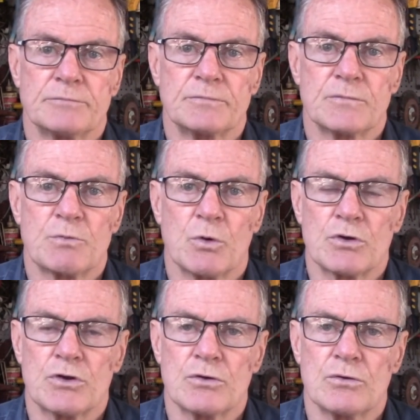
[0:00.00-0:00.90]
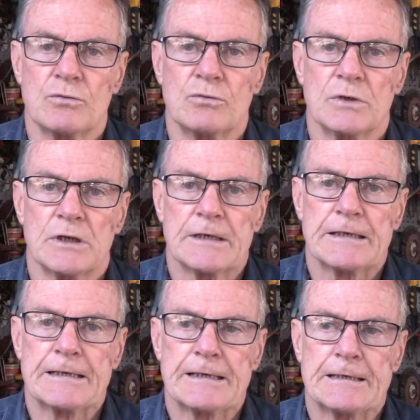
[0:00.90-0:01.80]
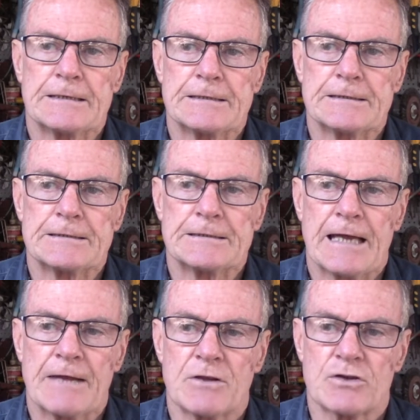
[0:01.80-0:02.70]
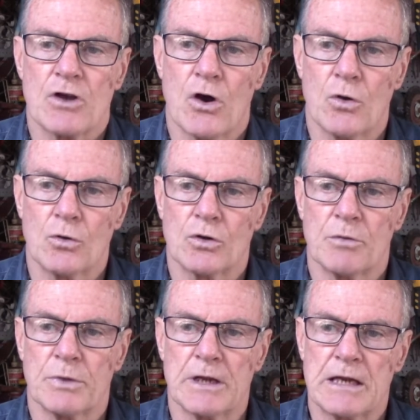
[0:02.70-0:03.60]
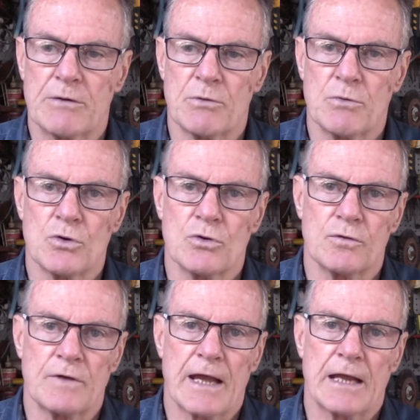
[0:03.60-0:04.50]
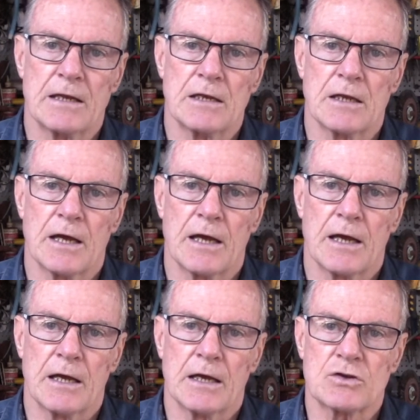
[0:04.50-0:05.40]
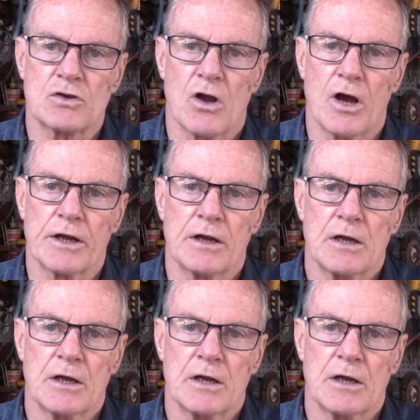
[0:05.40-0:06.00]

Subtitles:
sports shoe, had the sole completely removed and a slight